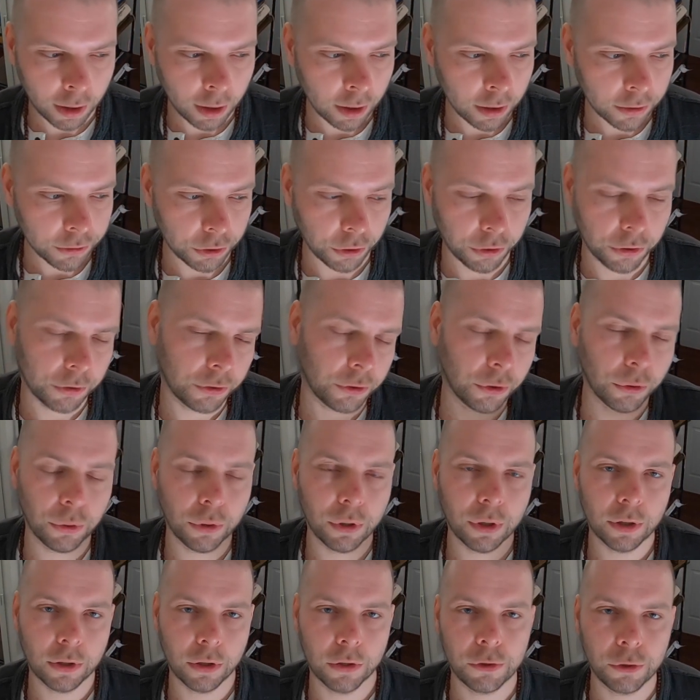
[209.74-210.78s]
So the
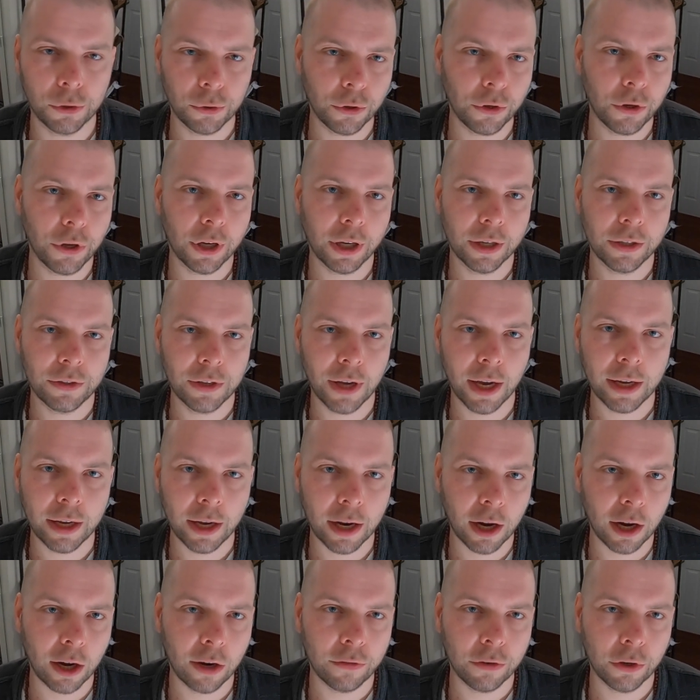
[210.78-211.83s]
sooner you can take
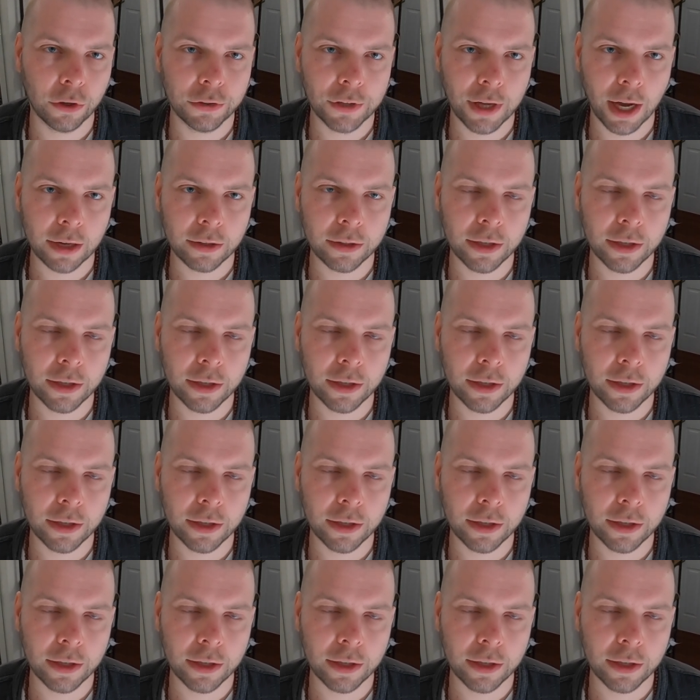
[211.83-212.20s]
care of your tech